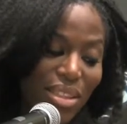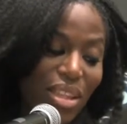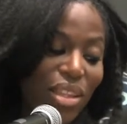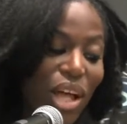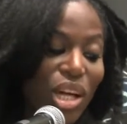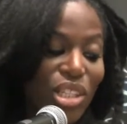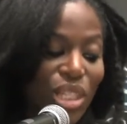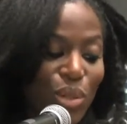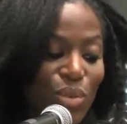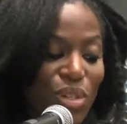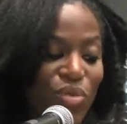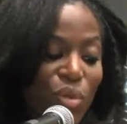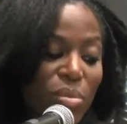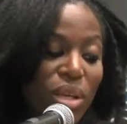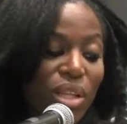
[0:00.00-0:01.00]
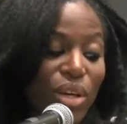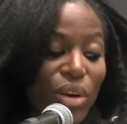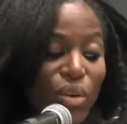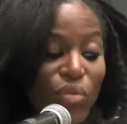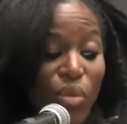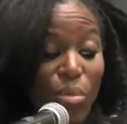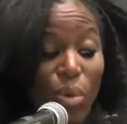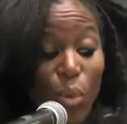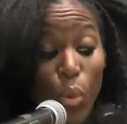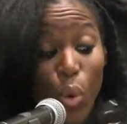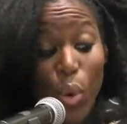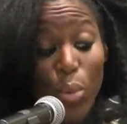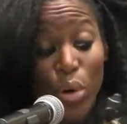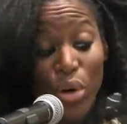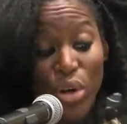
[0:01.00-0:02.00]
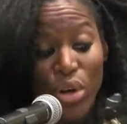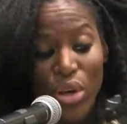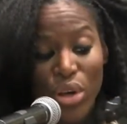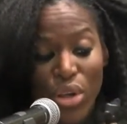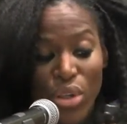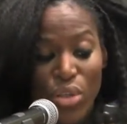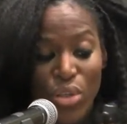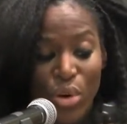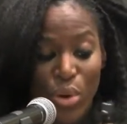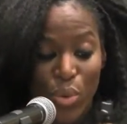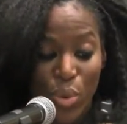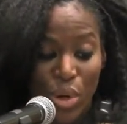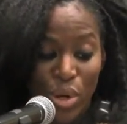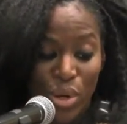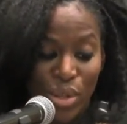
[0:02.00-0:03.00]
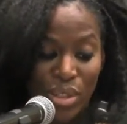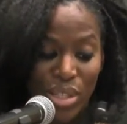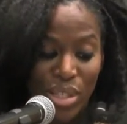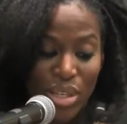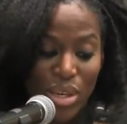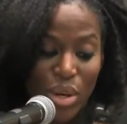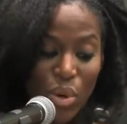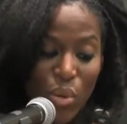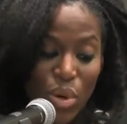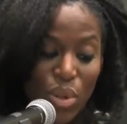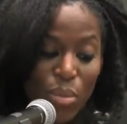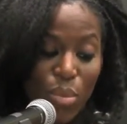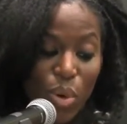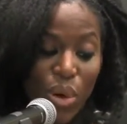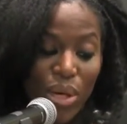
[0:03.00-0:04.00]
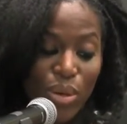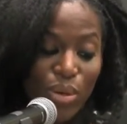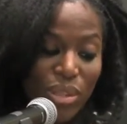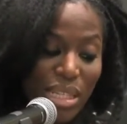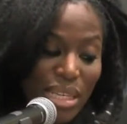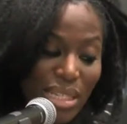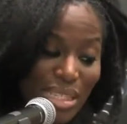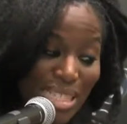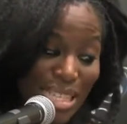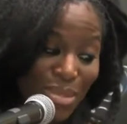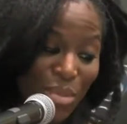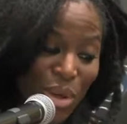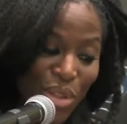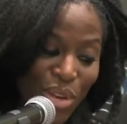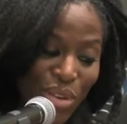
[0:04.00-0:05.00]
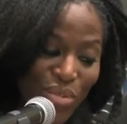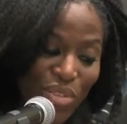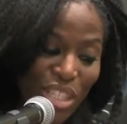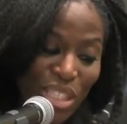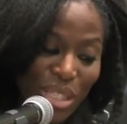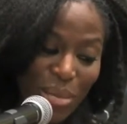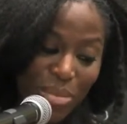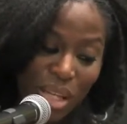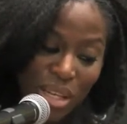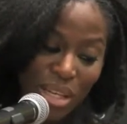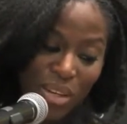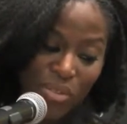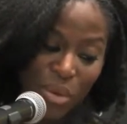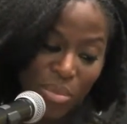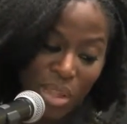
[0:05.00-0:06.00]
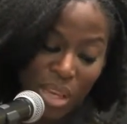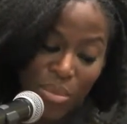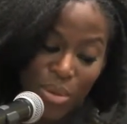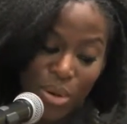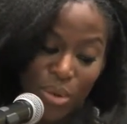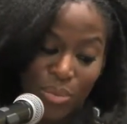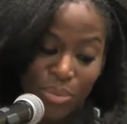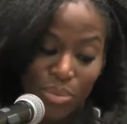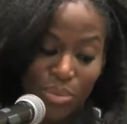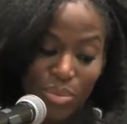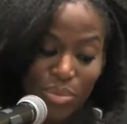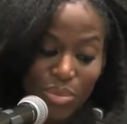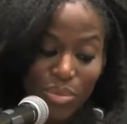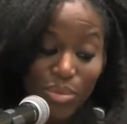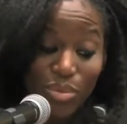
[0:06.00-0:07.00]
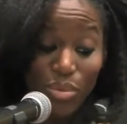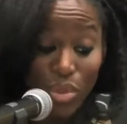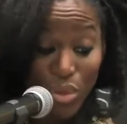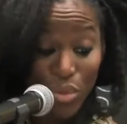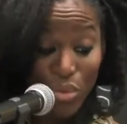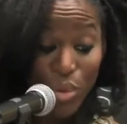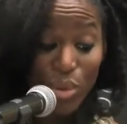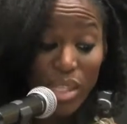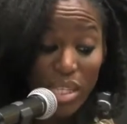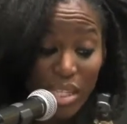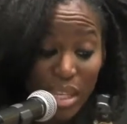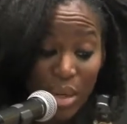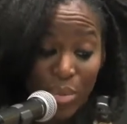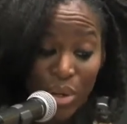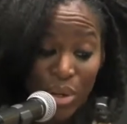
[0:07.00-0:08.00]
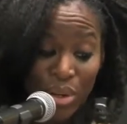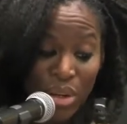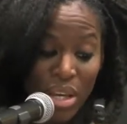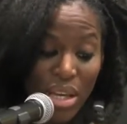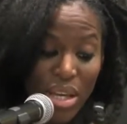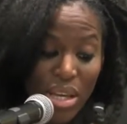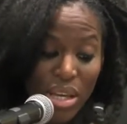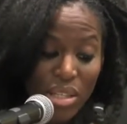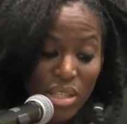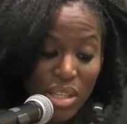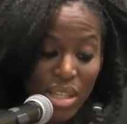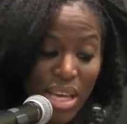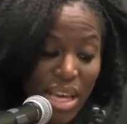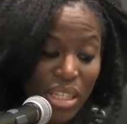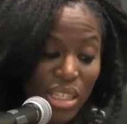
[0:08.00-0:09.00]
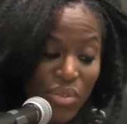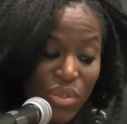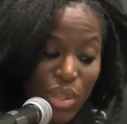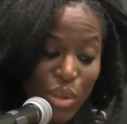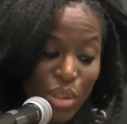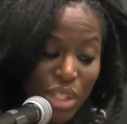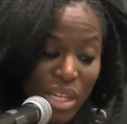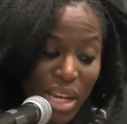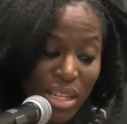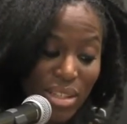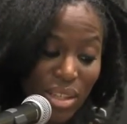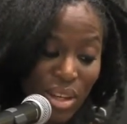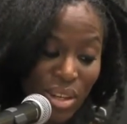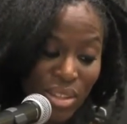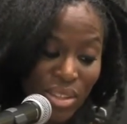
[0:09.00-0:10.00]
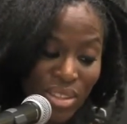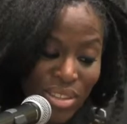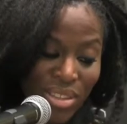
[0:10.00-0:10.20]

the logic was familiar from a warmer Third World, where the boy who tilts his mother, freshly bloodied from labor, fruitless labor, to the edge of an ocean at dawn,